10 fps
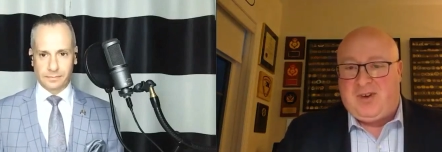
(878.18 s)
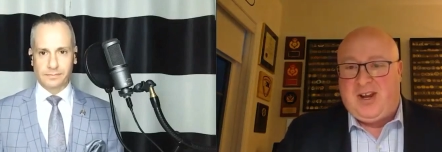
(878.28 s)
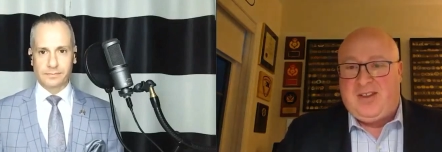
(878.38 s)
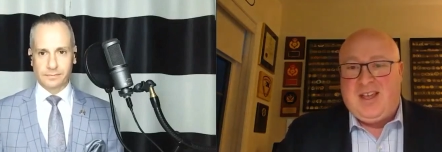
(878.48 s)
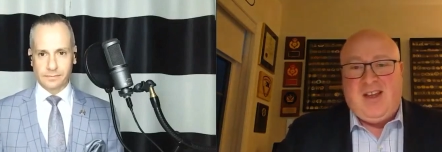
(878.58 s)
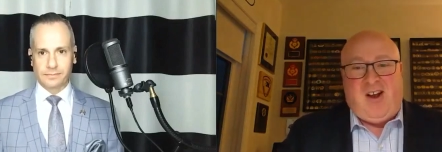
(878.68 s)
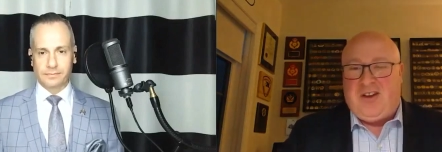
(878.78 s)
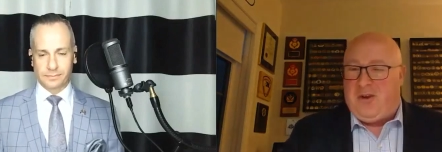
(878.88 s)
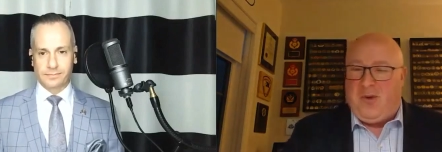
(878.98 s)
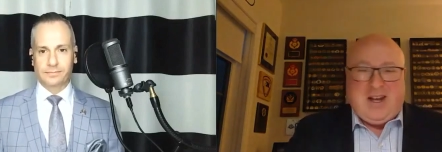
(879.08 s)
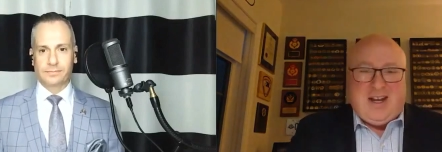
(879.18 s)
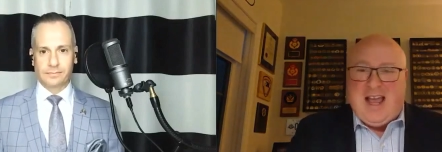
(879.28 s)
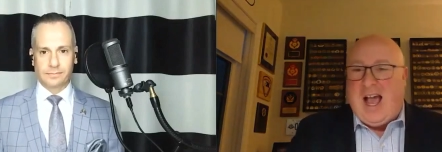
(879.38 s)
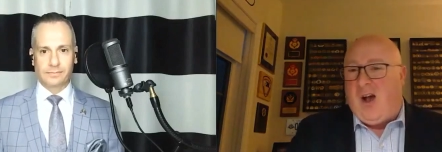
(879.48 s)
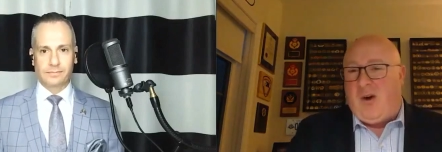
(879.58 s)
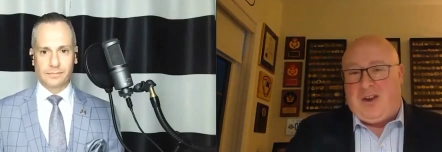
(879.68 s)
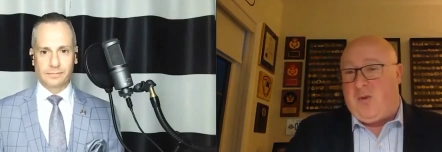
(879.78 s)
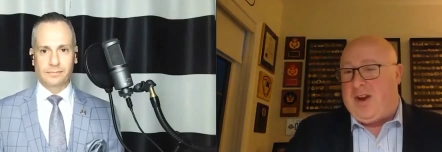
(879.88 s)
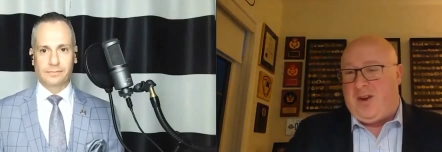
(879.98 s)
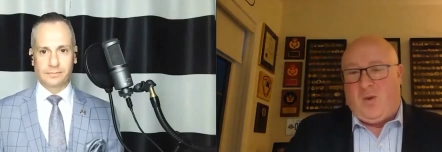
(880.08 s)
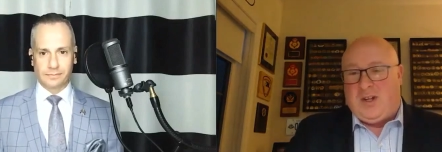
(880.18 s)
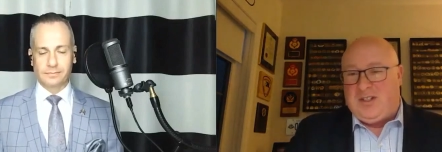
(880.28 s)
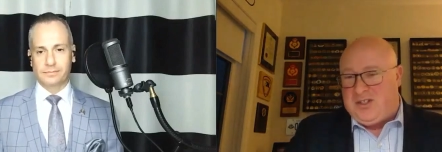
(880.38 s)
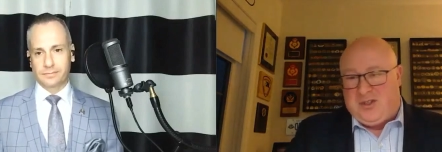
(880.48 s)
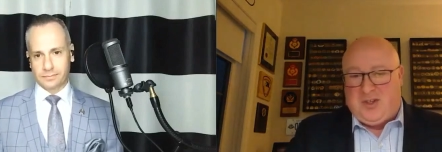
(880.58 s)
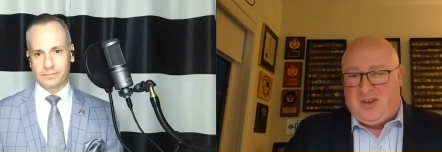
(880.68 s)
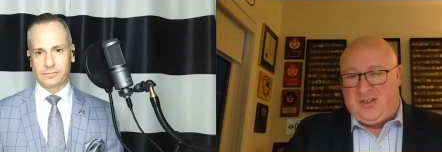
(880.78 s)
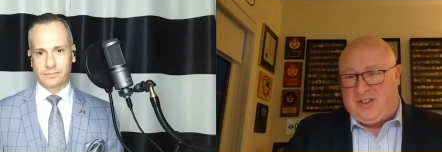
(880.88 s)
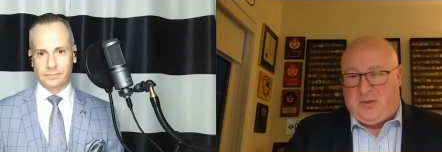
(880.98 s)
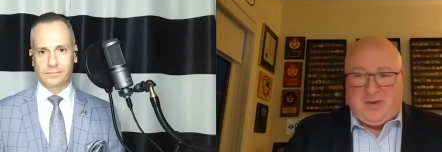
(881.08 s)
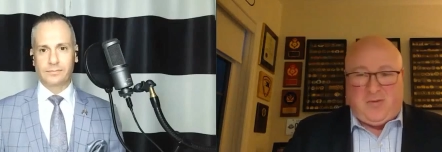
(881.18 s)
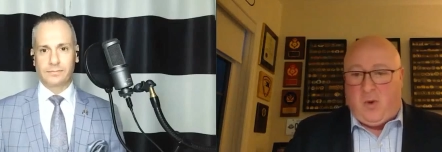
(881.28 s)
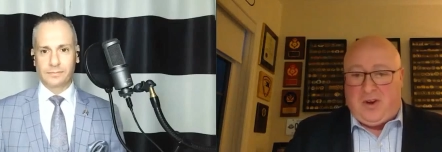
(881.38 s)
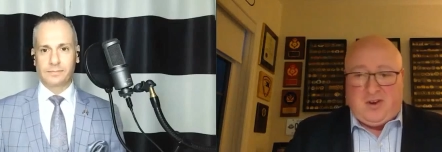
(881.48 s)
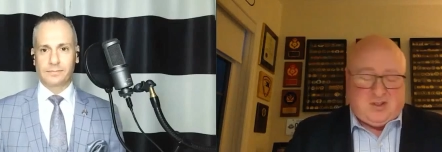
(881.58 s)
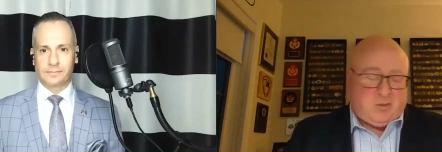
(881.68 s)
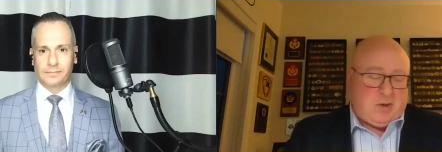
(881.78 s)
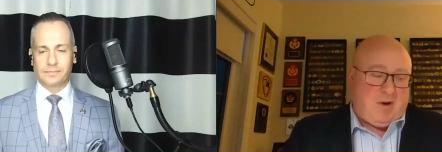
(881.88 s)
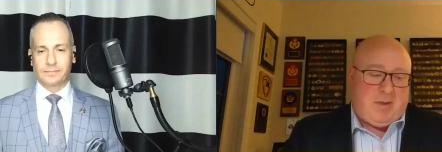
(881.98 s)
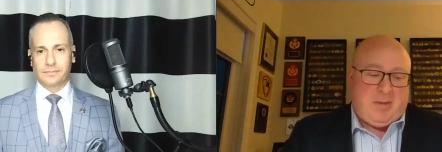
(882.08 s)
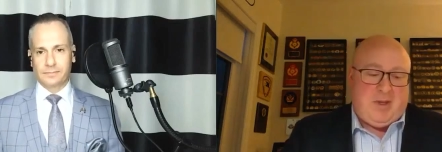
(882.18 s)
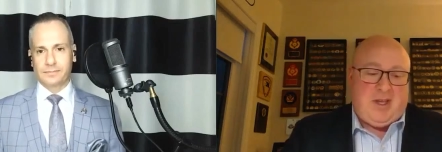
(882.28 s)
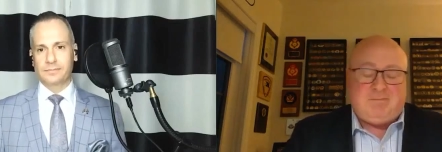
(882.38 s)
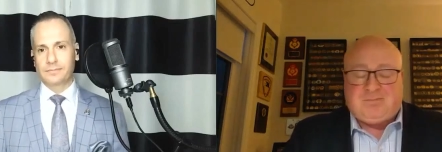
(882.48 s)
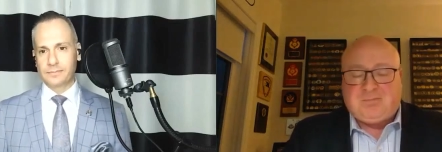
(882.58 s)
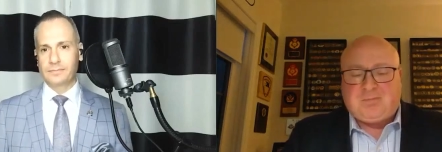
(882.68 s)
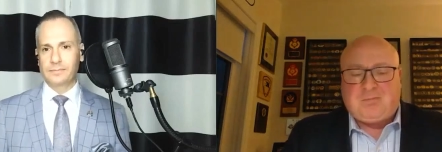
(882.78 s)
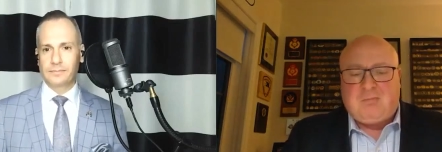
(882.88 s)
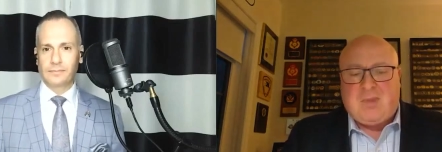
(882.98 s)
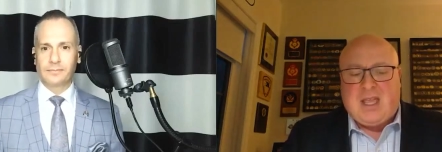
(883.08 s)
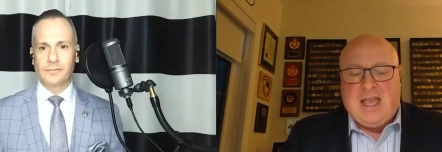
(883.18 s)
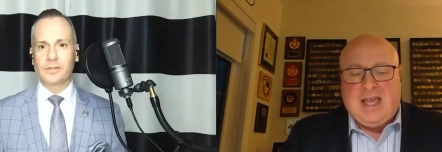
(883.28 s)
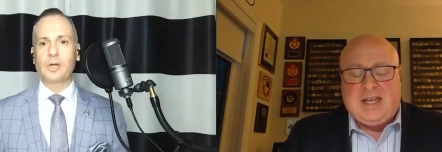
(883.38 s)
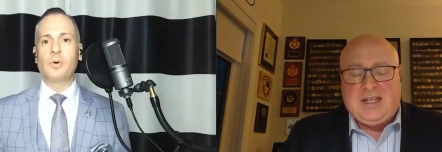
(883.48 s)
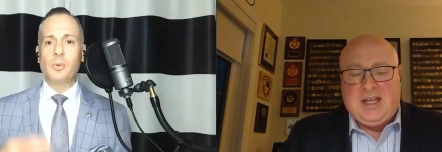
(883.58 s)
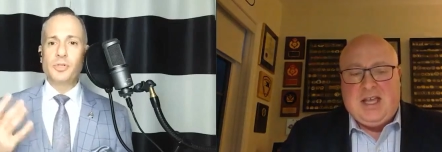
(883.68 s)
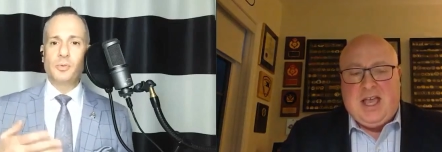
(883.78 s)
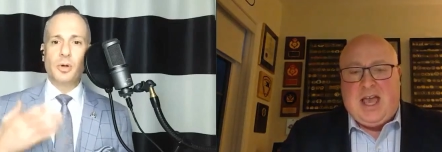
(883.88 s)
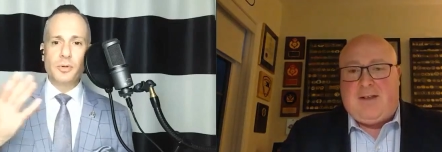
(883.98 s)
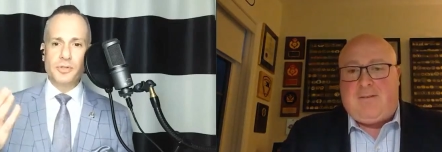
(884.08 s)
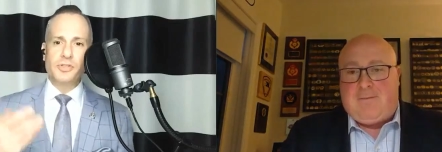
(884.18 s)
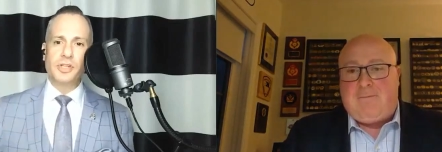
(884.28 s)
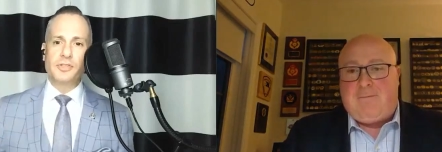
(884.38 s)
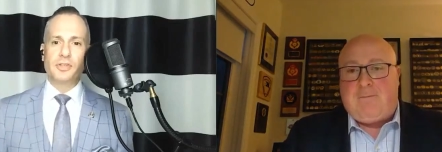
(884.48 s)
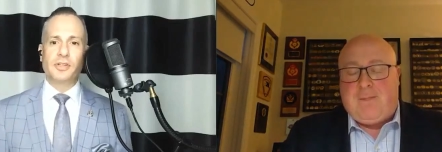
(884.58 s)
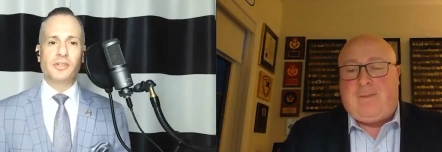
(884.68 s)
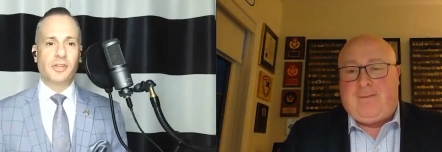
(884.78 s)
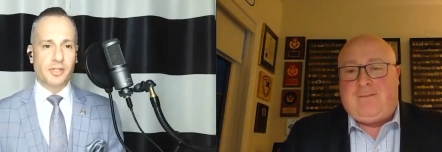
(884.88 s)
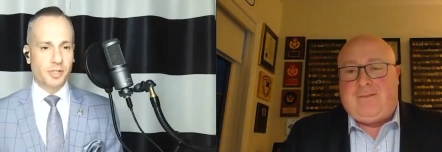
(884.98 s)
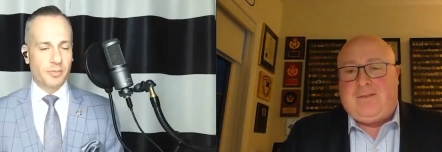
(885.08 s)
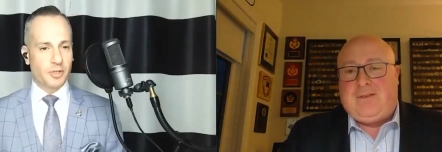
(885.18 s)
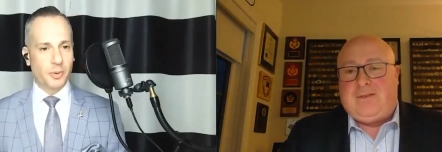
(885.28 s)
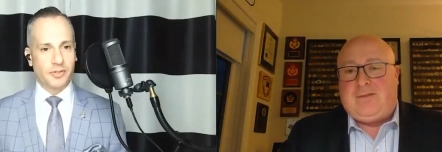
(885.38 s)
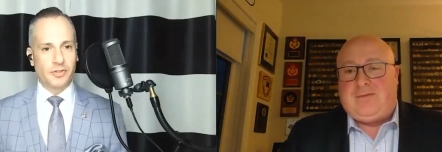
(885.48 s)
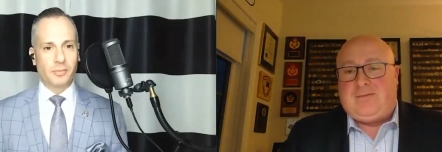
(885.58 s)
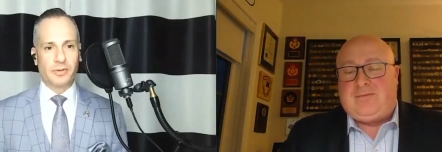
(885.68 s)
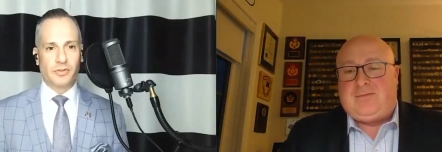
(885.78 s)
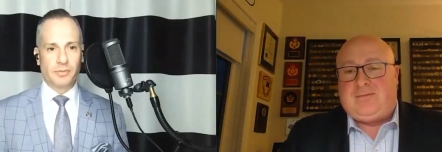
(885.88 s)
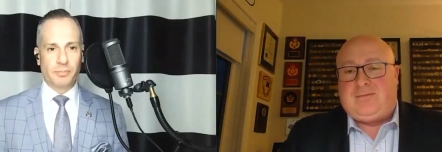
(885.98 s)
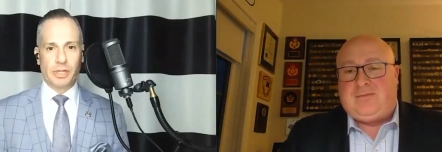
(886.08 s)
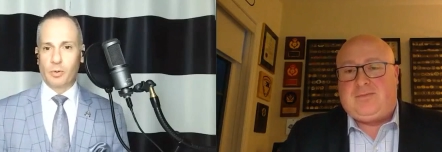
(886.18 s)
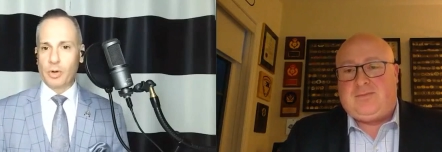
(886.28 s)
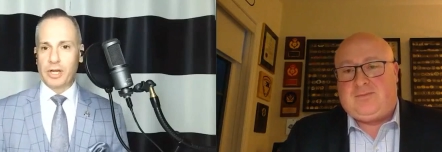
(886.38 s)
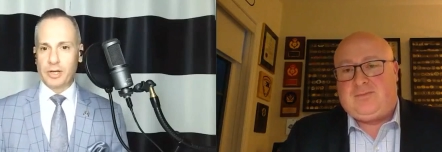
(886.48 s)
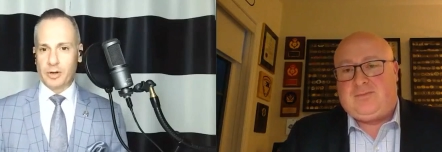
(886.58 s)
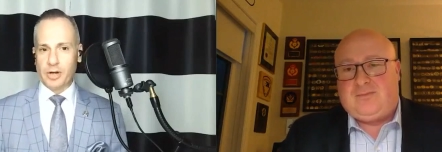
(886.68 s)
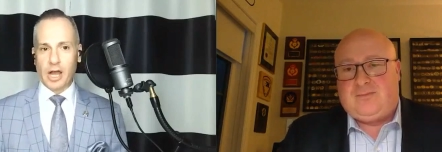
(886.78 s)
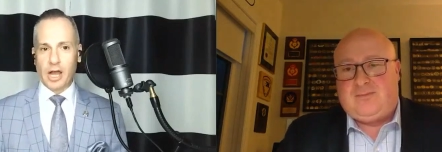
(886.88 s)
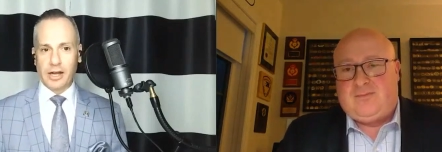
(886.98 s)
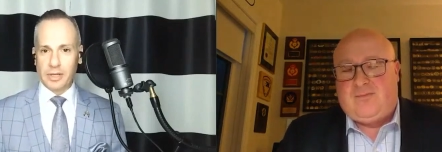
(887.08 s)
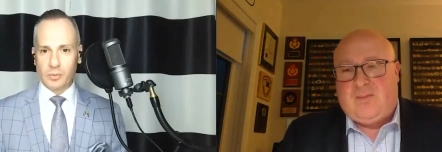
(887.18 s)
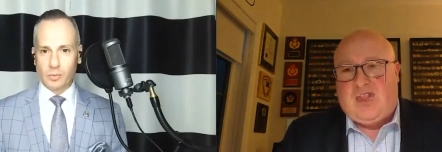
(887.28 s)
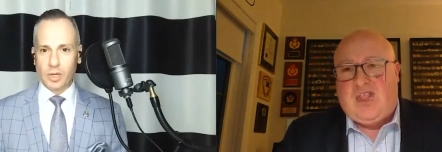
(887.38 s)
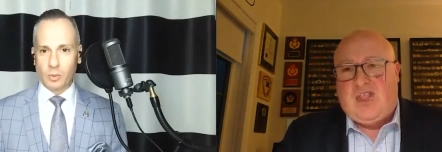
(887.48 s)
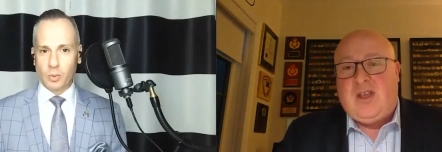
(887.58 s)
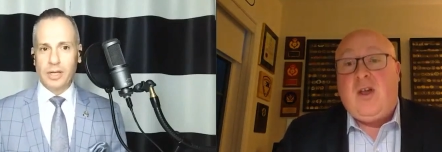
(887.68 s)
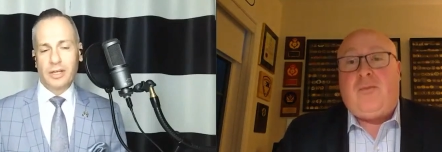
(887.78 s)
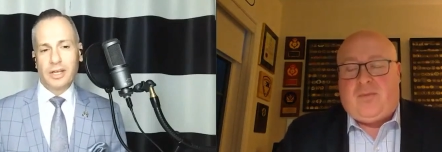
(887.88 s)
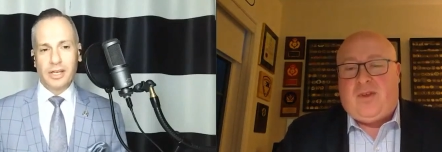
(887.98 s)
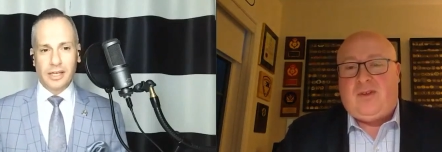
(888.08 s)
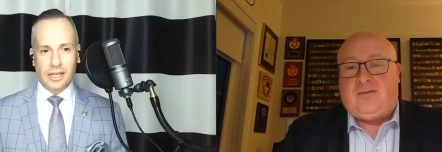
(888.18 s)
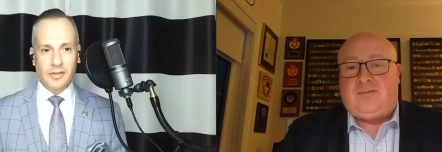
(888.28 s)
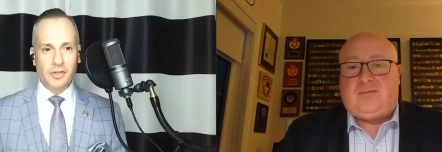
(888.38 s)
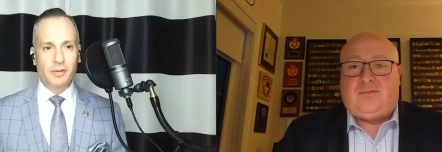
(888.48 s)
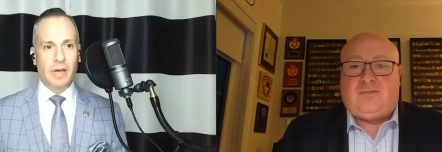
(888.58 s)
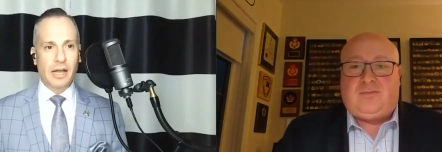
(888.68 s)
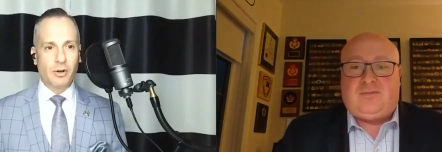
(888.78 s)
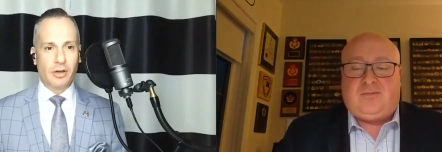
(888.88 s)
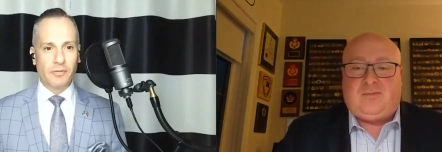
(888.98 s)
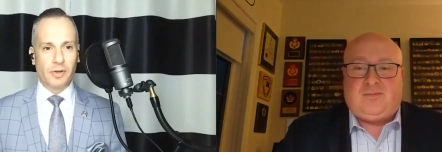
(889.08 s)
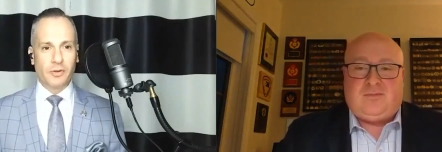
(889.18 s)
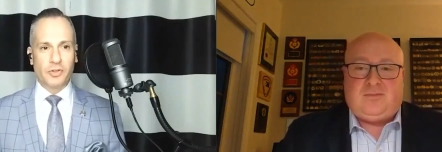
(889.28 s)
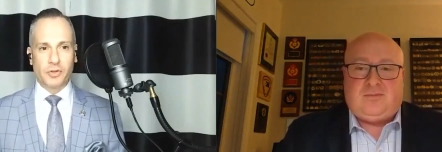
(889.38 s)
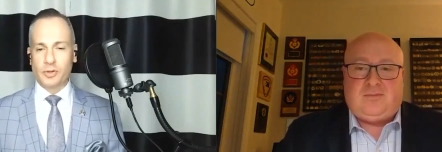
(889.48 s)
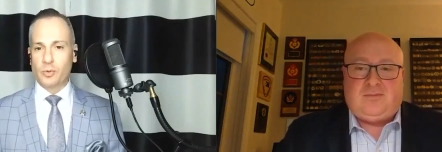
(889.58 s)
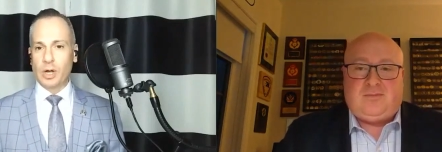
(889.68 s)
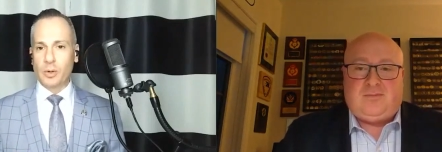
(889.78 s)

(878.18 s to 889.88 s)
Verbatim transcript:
Speaker 1: right? Are you ready now? Are you ready in one to two years, three to four years, whatever it may be? And now what would you
Speaker 2: what would you say is the distinction between someone's being ready or not? I mean, what what is it a matter of you know certain